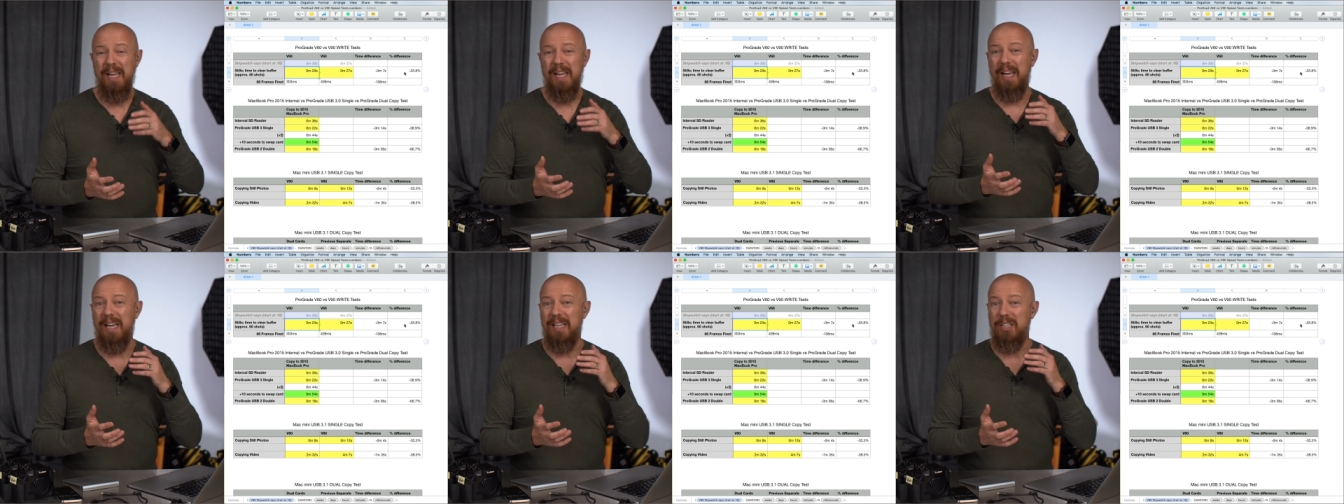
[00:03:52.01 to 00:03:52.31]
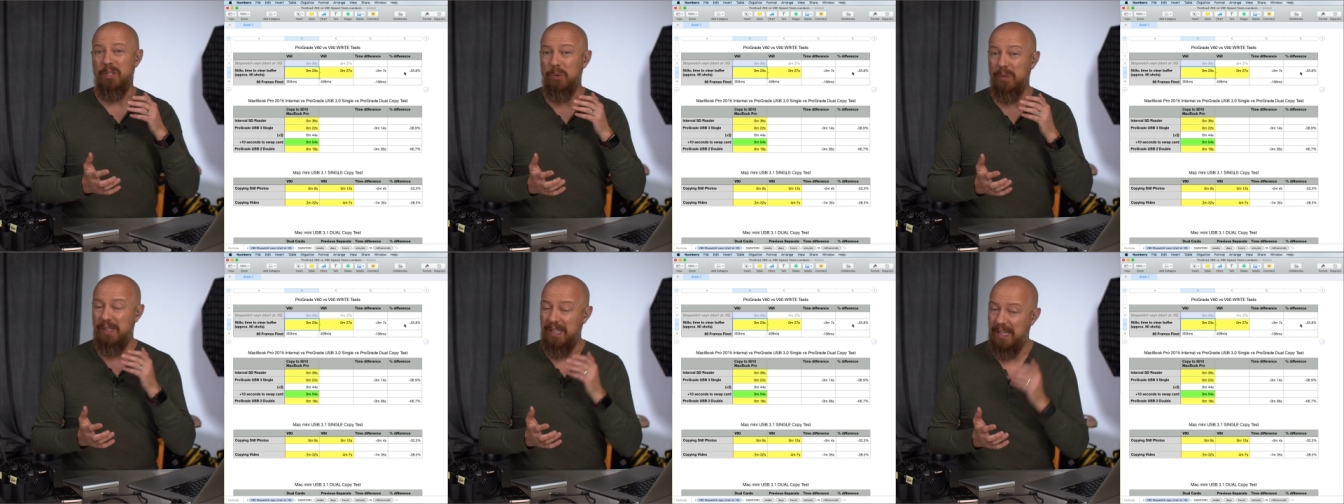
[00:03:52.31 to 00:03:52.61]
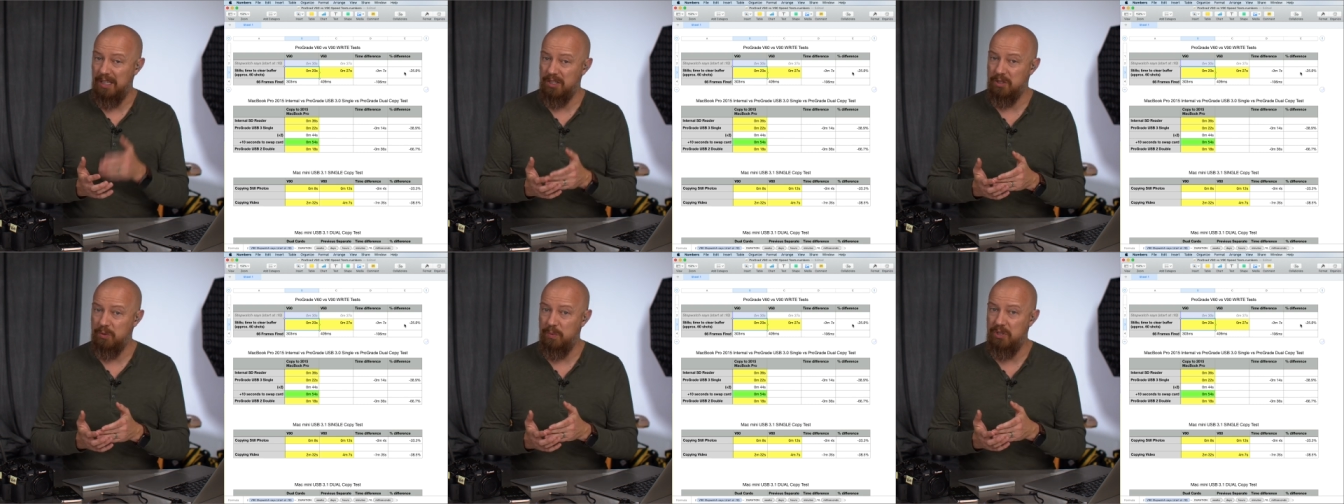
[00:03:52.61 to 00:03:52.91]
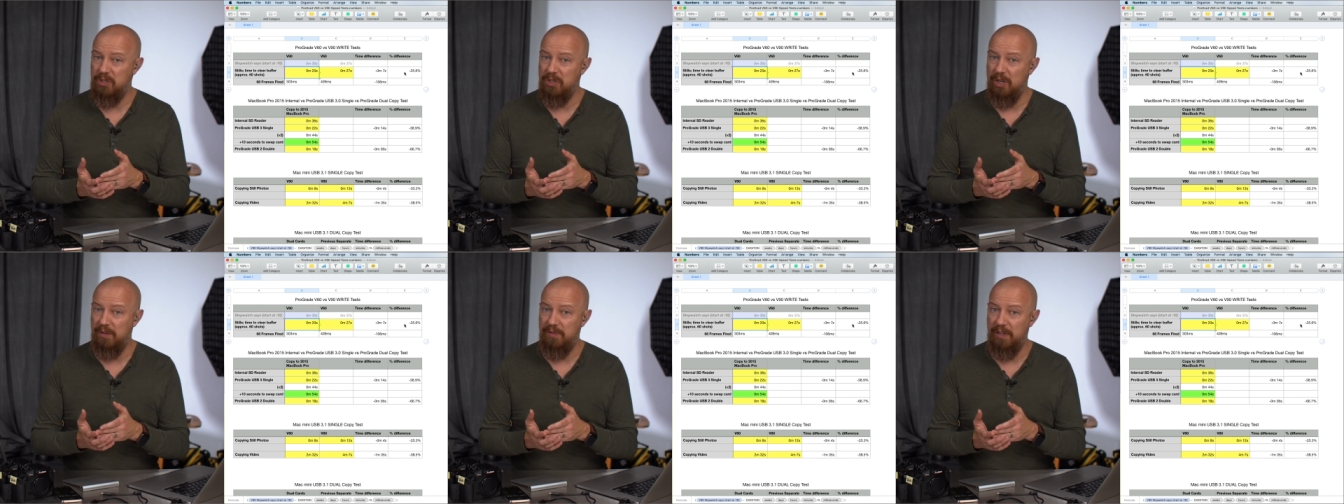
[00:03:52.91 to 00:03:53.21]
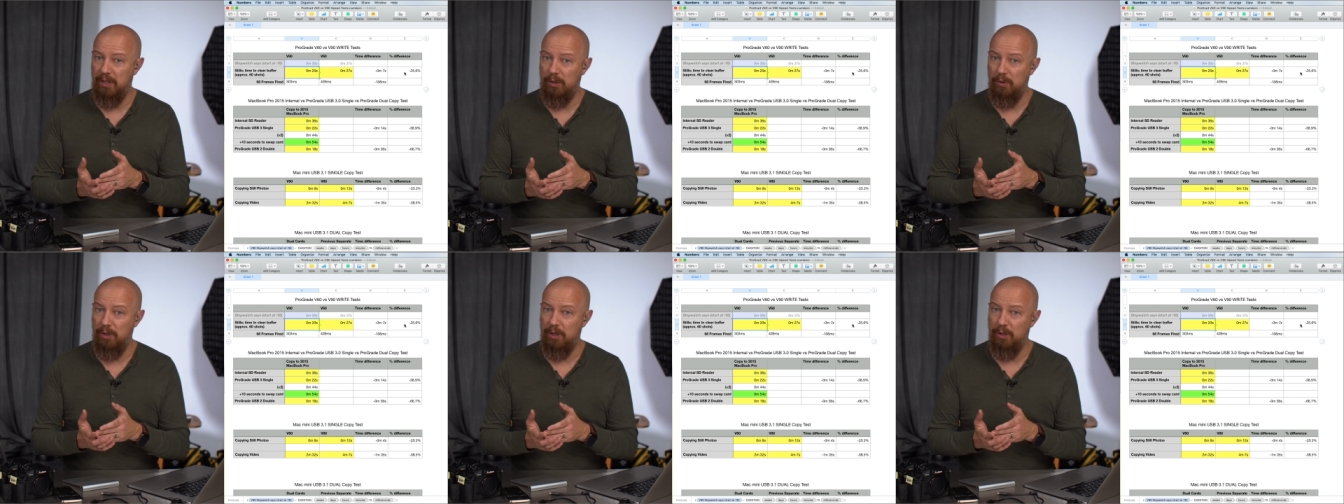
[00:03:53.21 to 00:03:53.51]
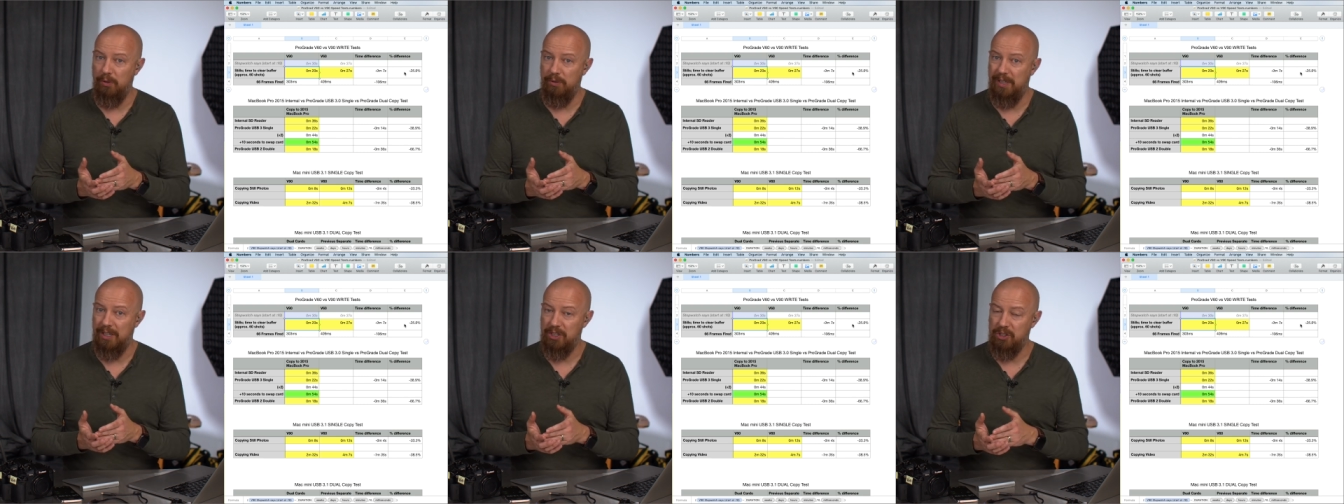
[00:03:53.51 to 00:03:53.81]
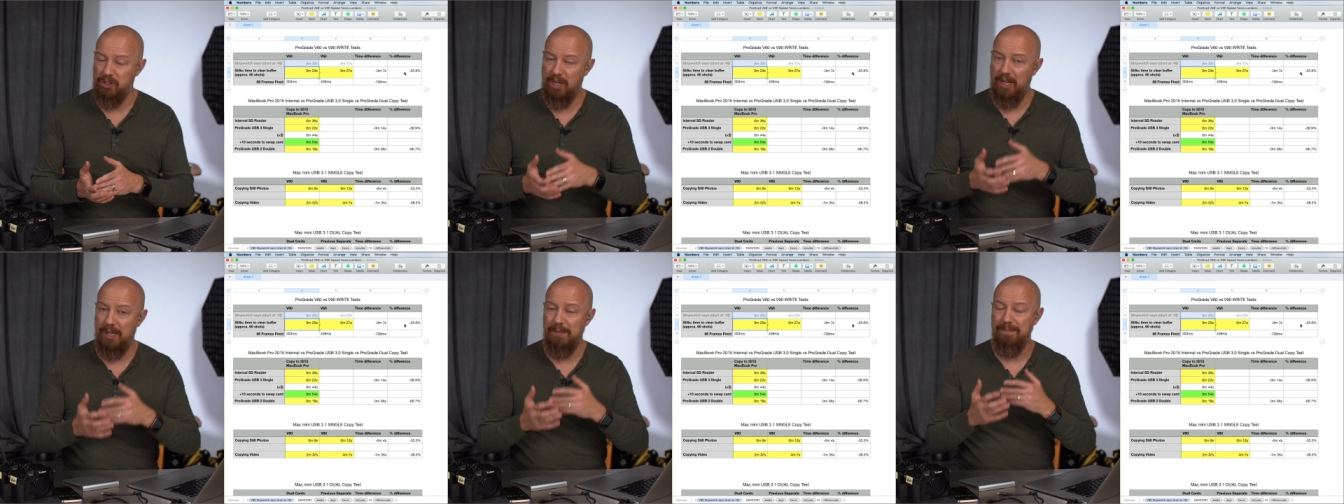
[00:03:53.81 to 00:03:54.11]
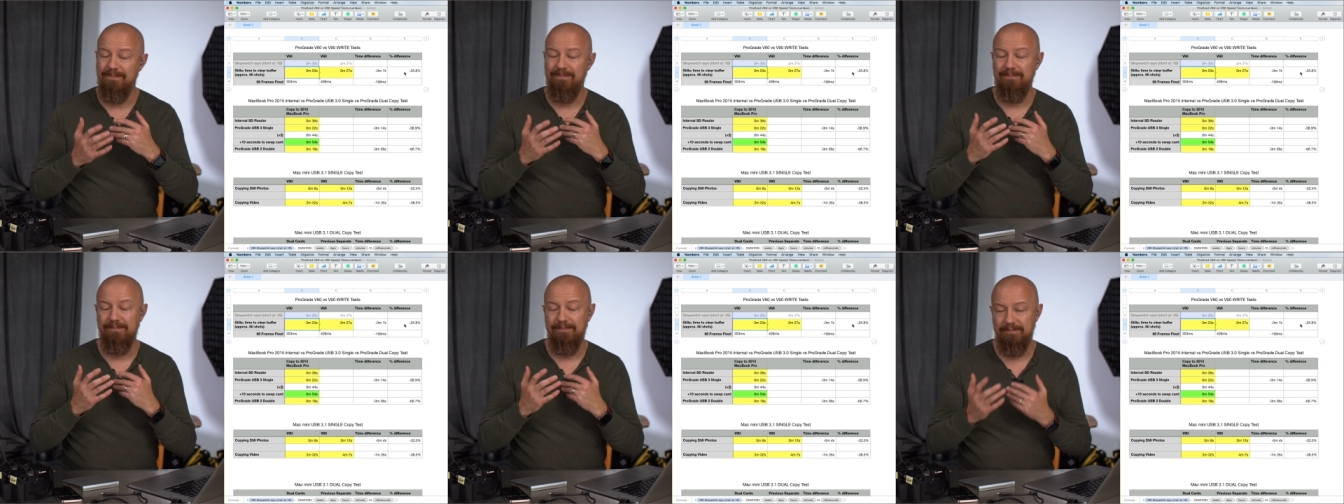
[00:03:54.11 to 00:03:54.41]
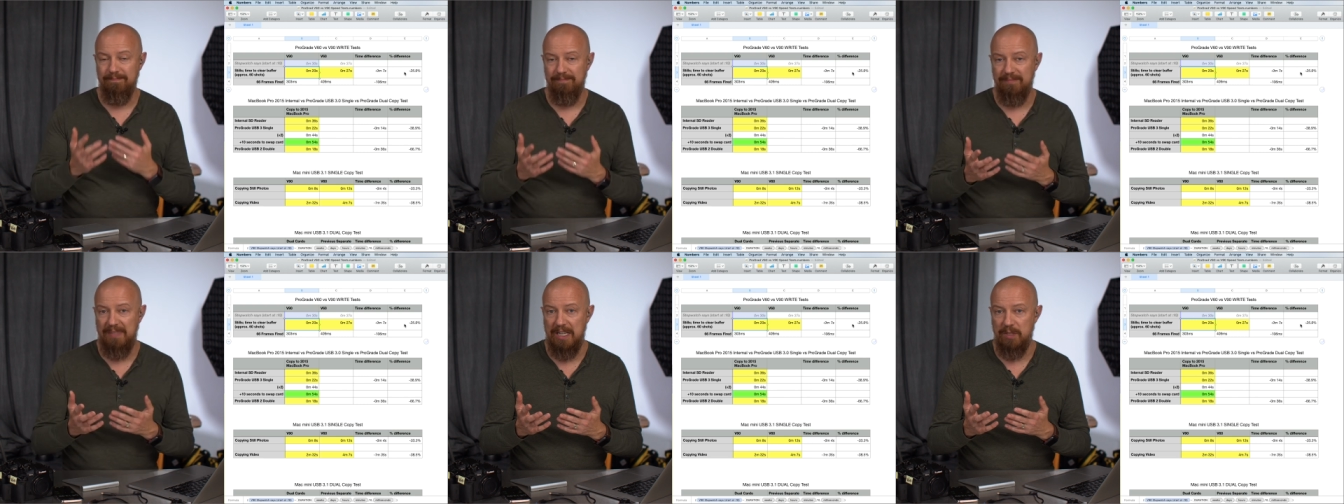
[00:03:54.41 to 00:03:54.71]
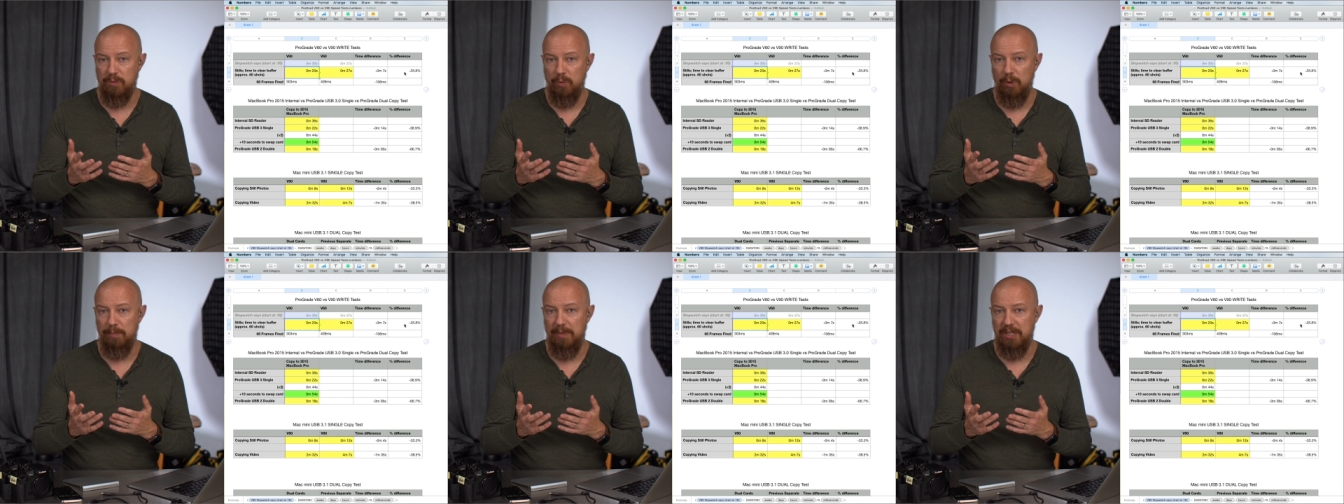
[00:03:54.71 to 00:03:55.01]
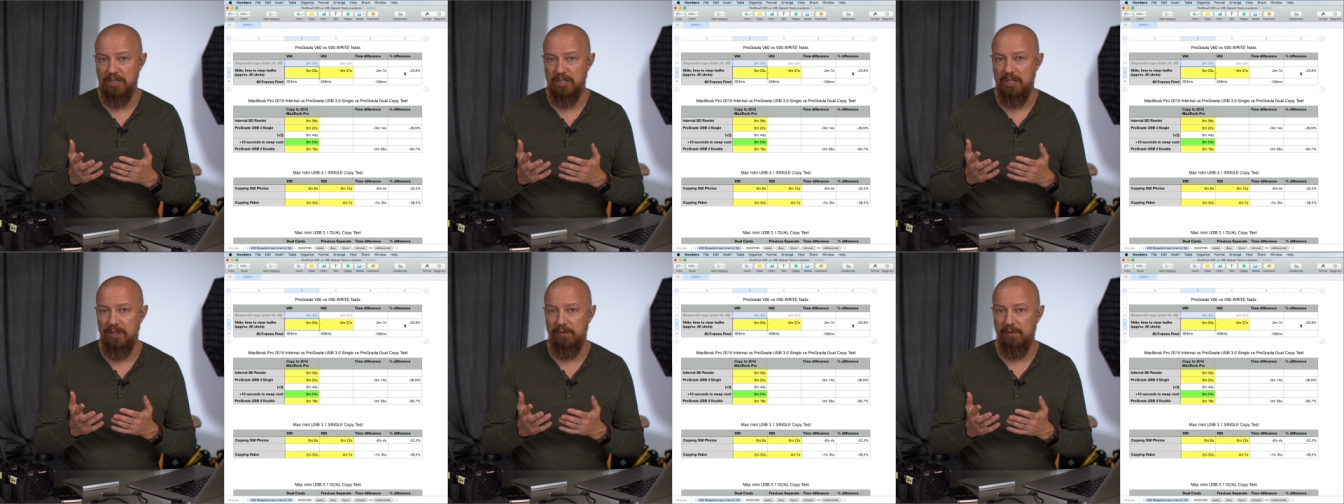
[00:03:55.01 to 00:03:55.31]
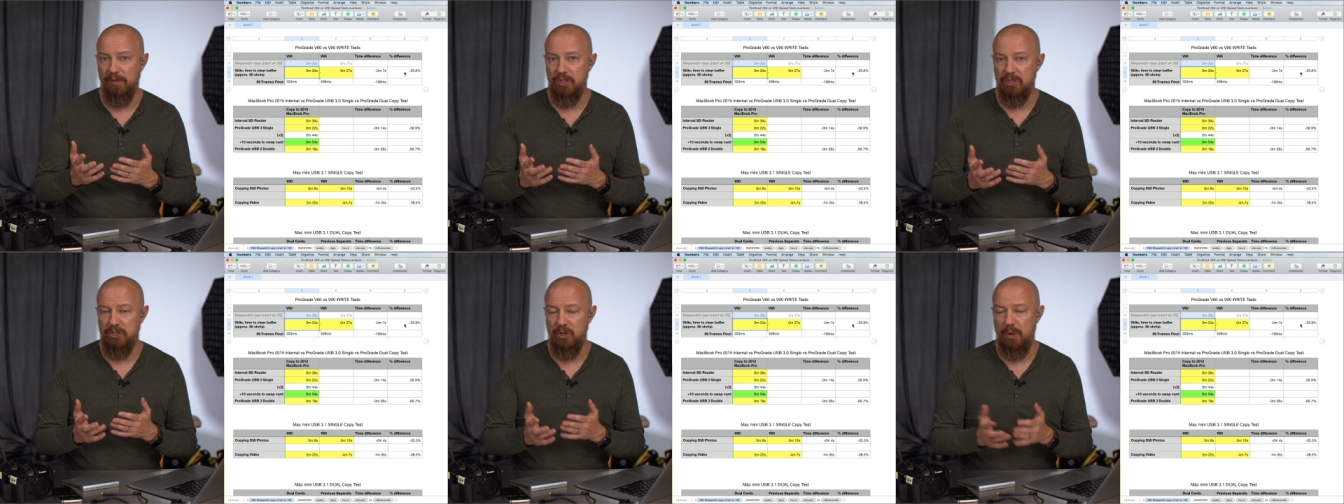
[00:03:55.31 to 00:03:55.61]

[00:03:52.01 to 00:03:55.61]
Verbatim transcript: and you can't squeeze off that critical next shot, that's where it makes a difference.